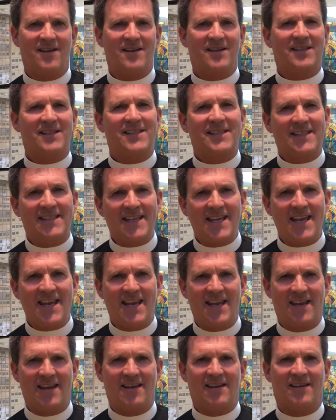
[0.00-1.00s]

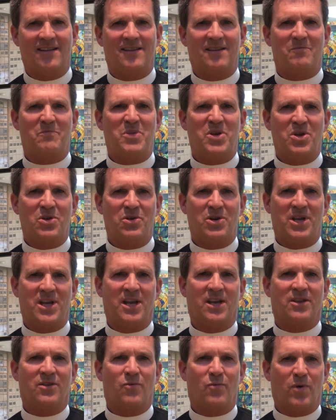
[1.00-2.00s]
See the beauty
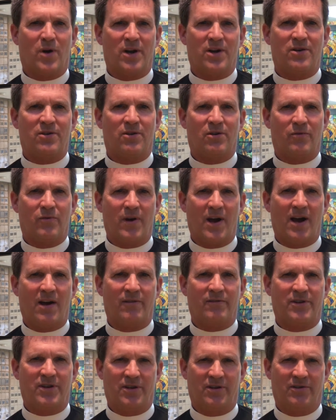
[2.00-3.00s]
and the wonder
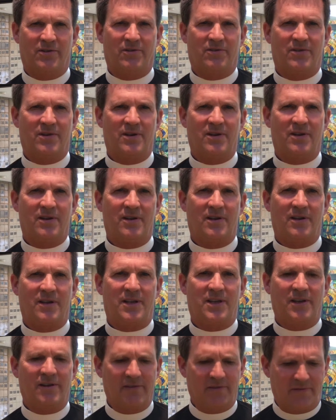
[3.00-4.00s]
around you.
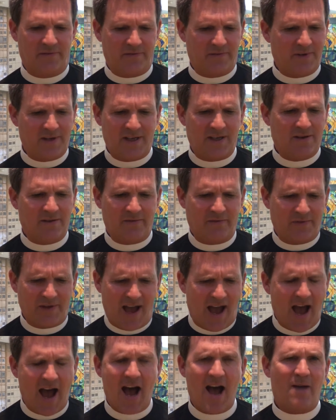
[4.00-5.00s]
Give, give
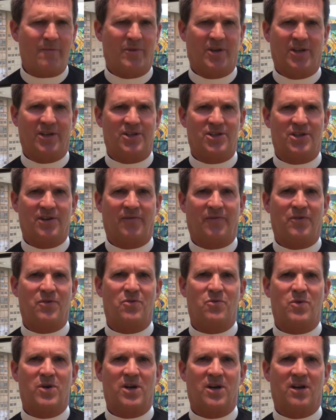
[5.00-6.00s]
homage, if
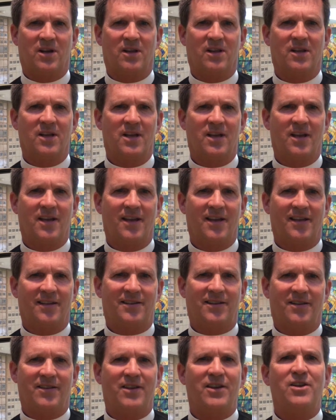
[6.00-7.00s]
you will,
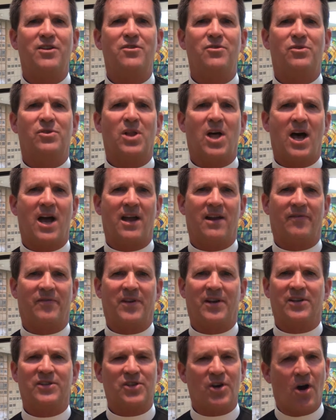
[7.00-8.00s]
to the new life
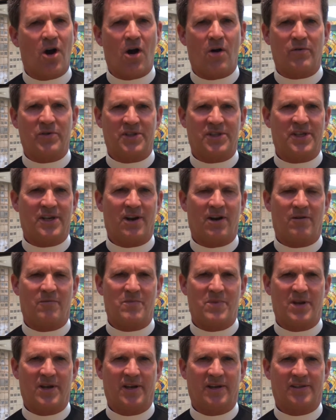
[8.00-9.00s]
that is always in our
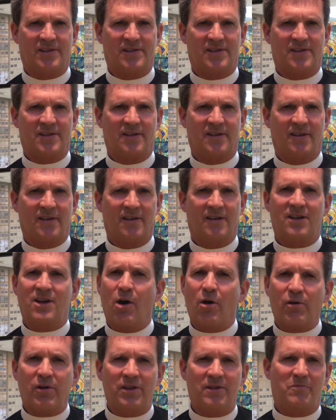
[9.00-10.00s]
midst.
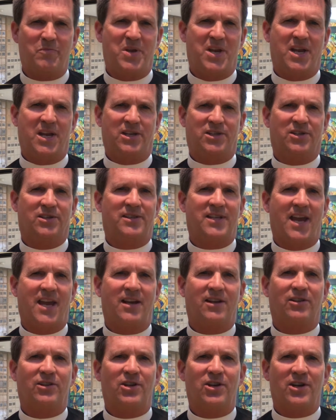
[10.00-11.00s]
Go to the beach and
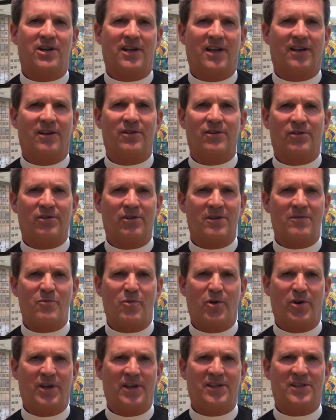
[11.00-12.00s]
take a look at an early
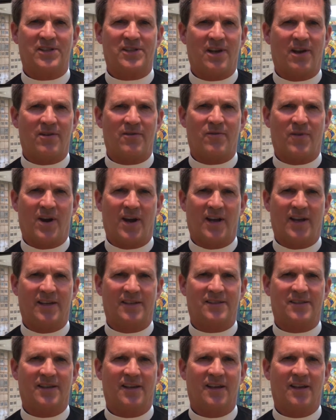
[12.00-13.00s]
morning
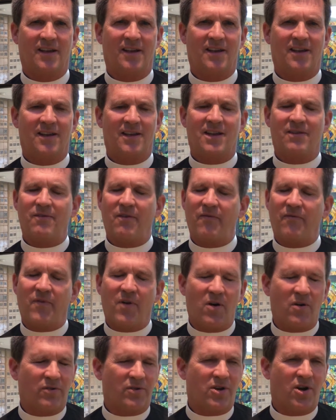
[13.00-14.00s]
sunrise. Give a phone